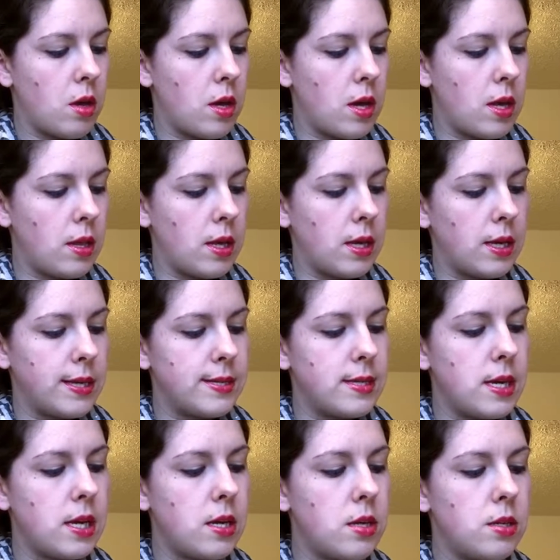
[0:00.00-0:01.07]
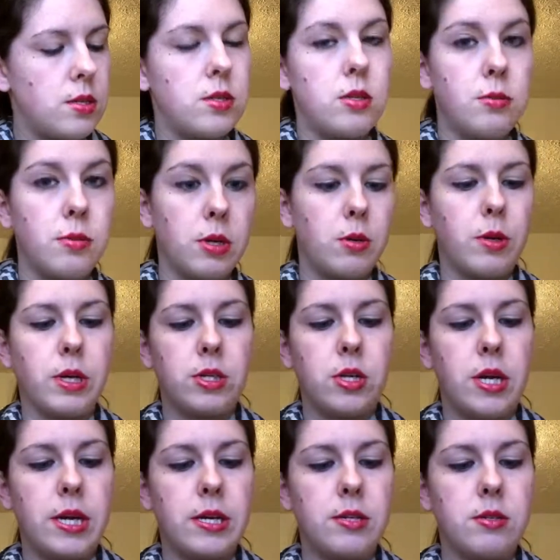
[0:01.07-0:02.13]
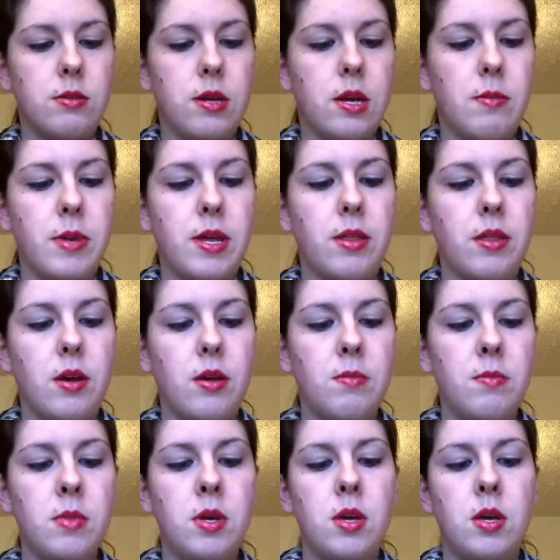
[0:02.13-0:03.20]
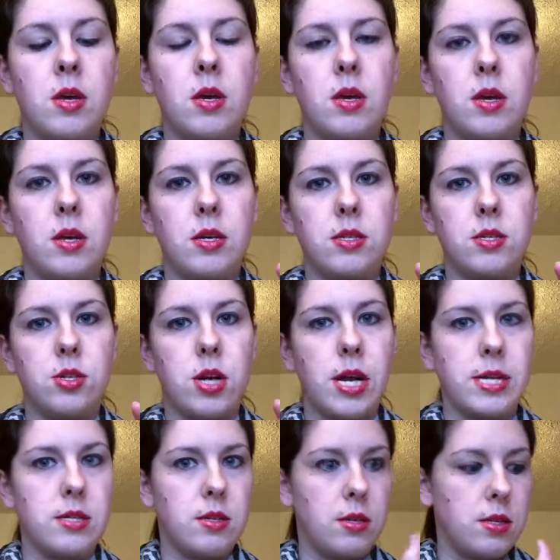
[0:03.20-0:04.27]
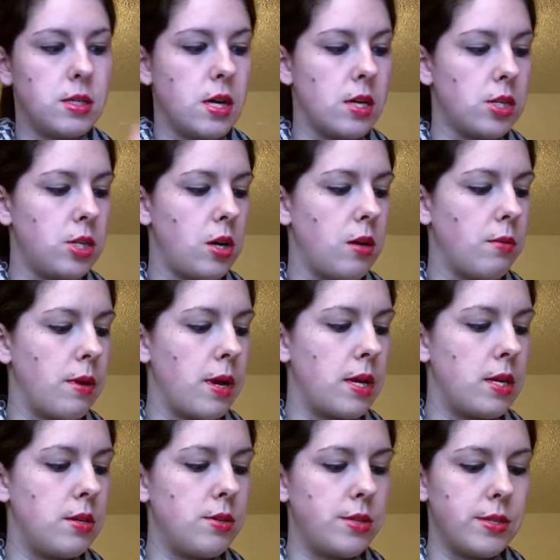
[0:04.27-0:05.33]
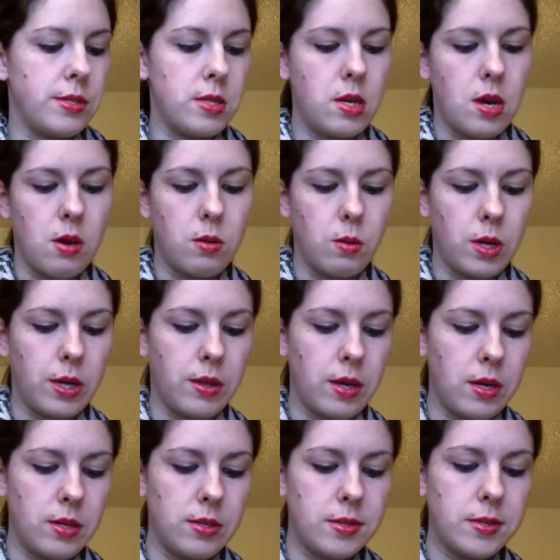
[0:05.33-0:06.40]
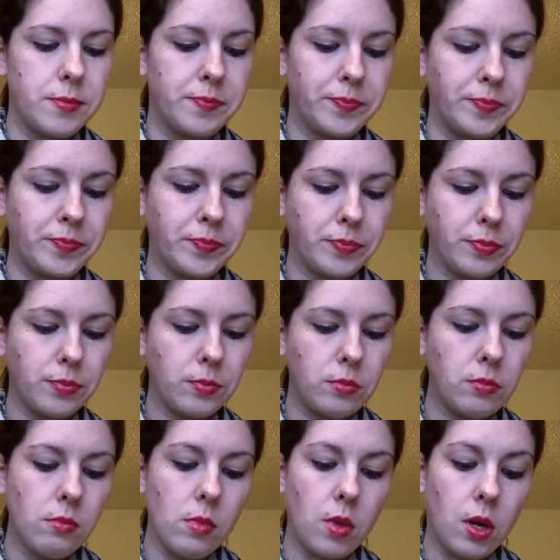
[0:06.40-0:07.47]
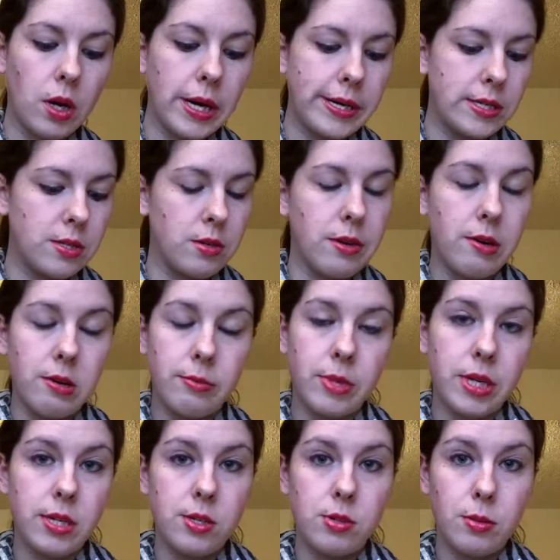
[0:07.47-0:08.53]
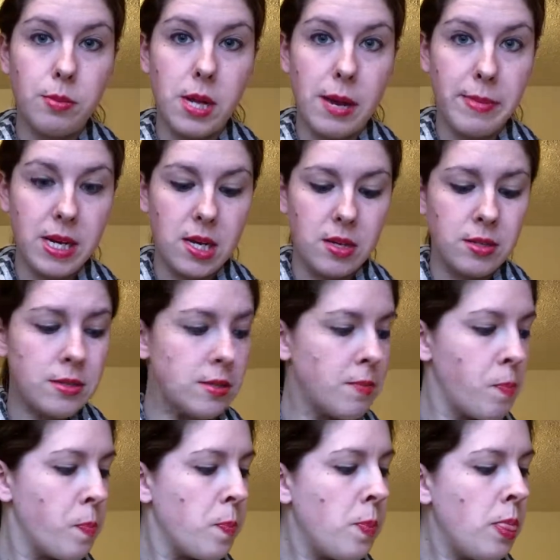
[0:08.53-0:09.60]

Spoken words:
And like I said, super quick drying, so now my thumb is dry to the touch already. You can see how quick that is. Alright, so now I'm ready to apply my nails